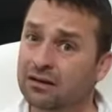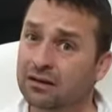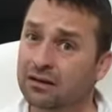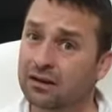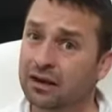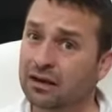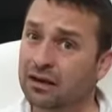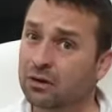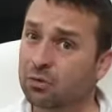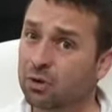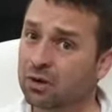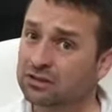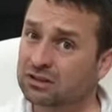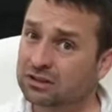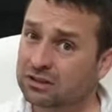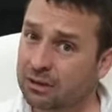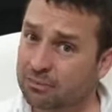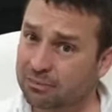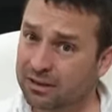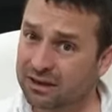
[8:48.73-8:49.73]
And he wants
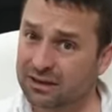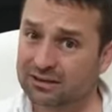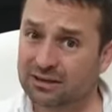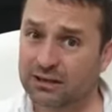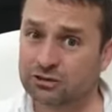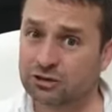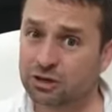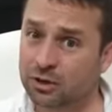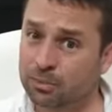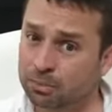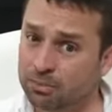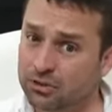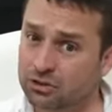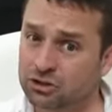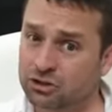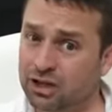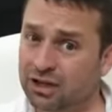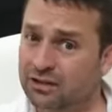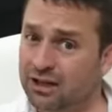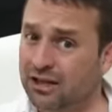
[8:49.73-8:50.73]
somebody that should
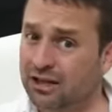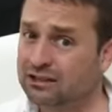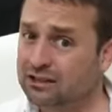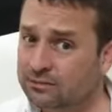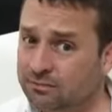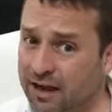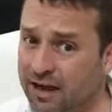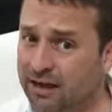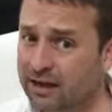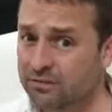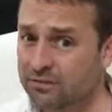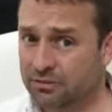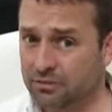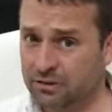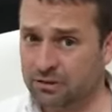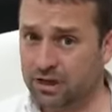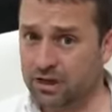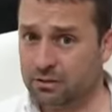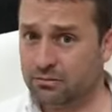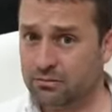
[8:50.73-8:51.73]
appreciate that he's fighting for
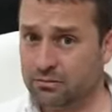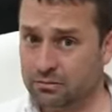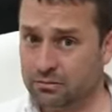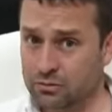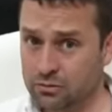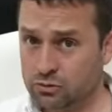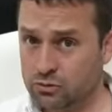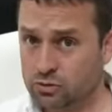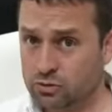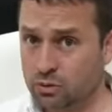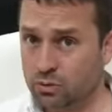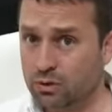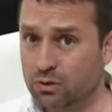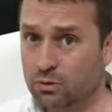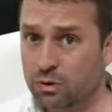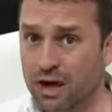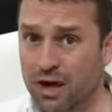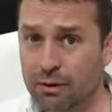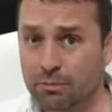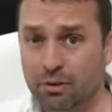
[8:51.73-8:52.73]
them. So we
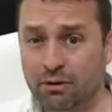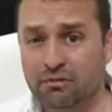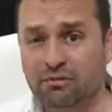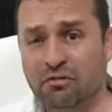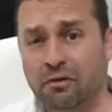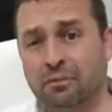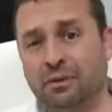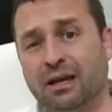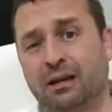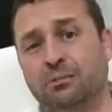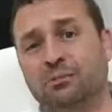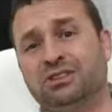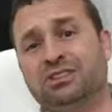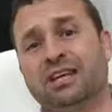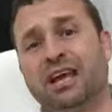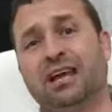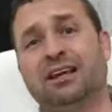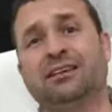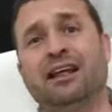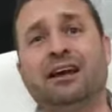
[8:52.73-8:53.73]
were able, from him
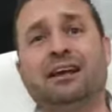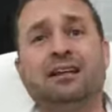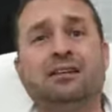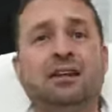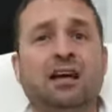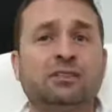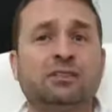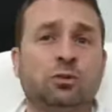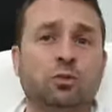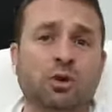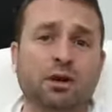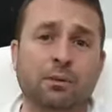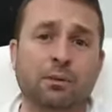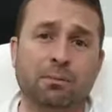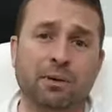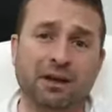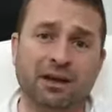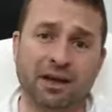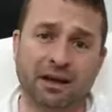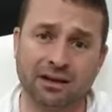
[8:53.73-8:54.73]
saying that he doesn't want to
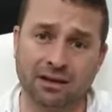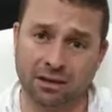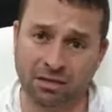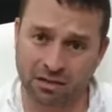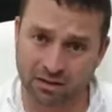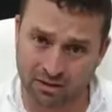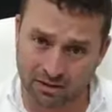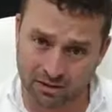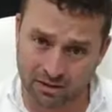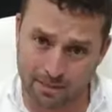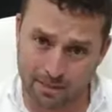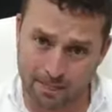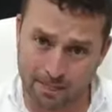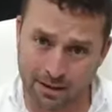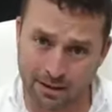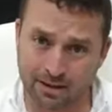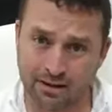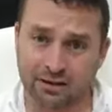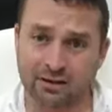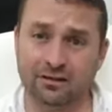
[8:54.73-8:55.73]
pay anything,
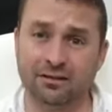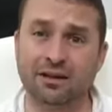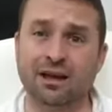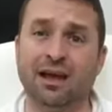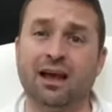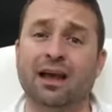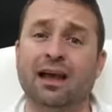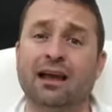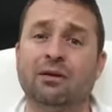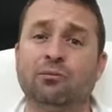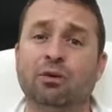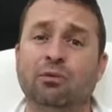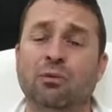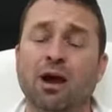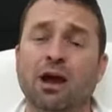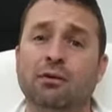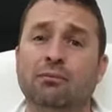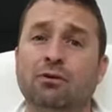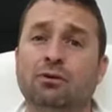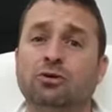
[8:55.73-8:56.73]
then we were
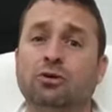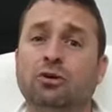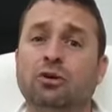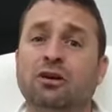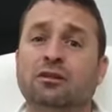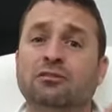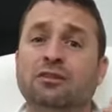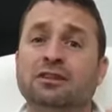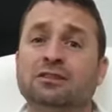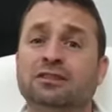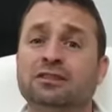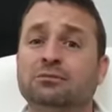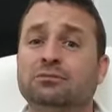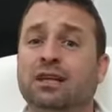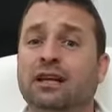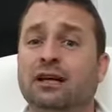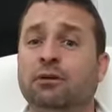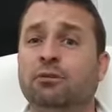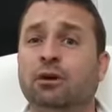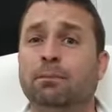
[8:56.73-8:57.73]
able to convince him
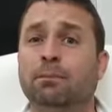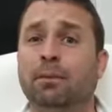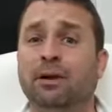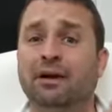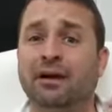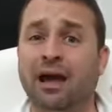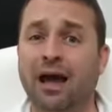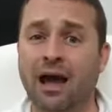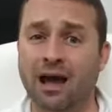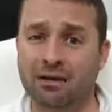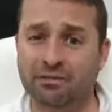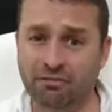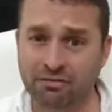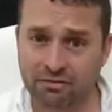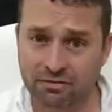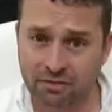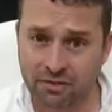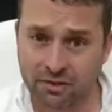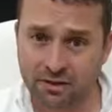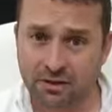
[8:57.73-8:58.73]
that he will pay
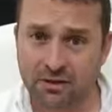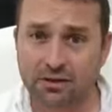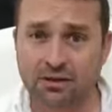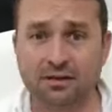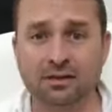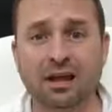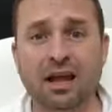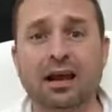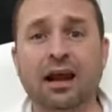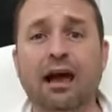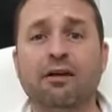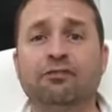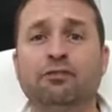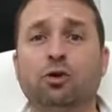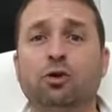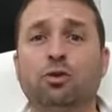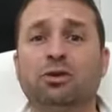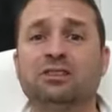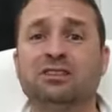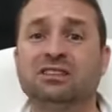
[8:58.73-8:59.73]
half. Then
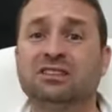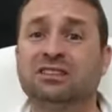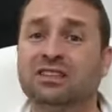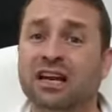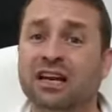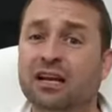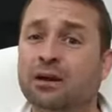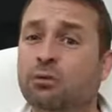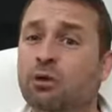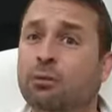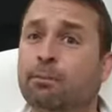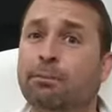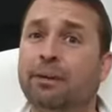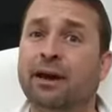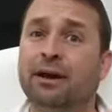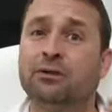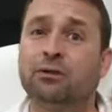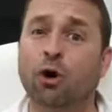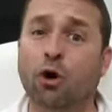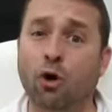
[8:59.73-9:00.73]
afterwards he said he will
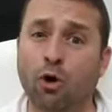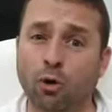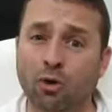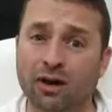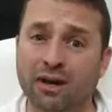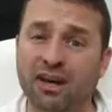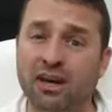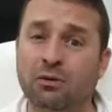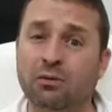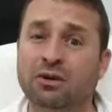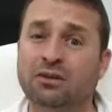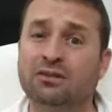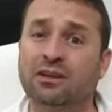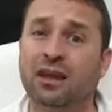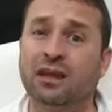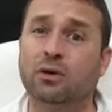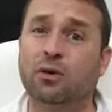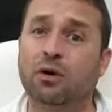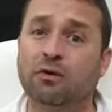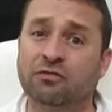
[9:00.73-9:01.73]
pay the whole and he will
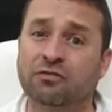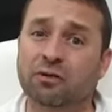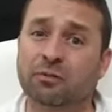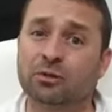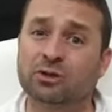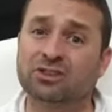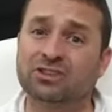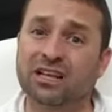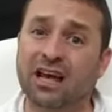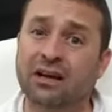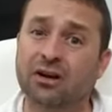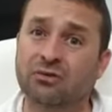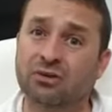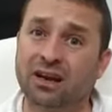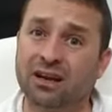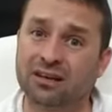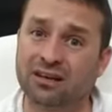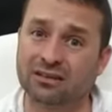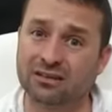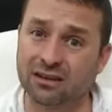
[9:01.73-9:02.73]
take off from her salary
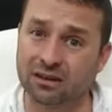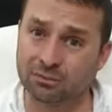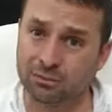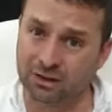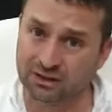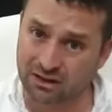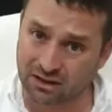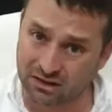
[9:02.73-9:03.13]
a little bit